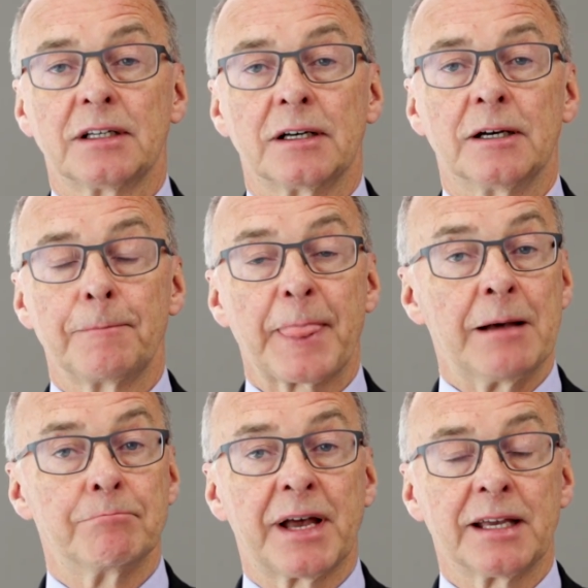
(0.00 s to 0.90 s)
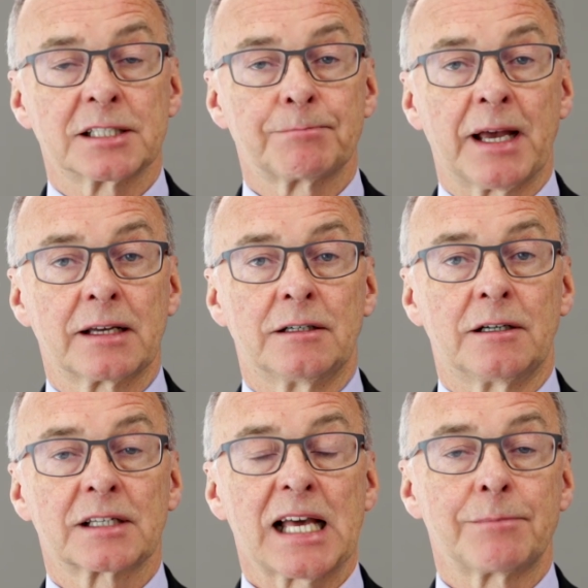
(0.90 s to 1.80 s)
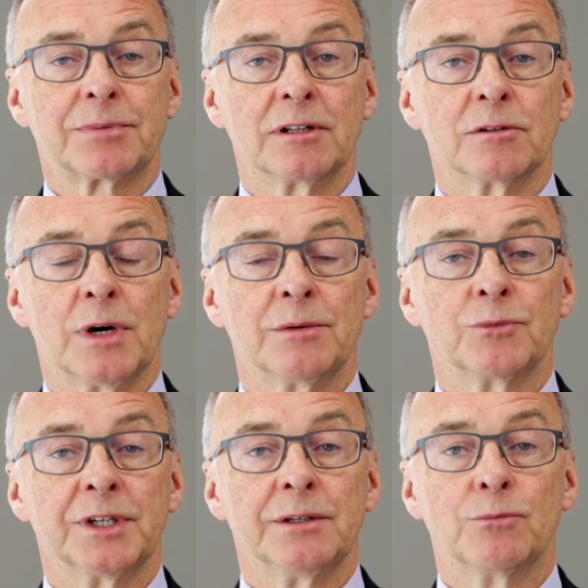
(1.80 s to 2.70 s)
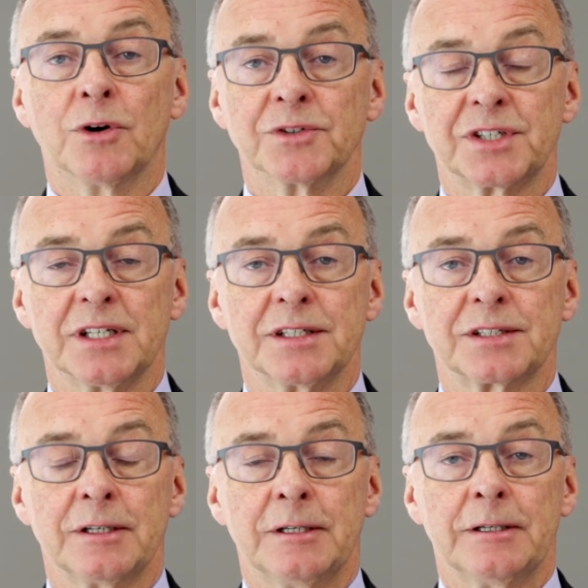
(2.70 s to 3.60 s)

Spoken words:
and pay us back our capital when we want it.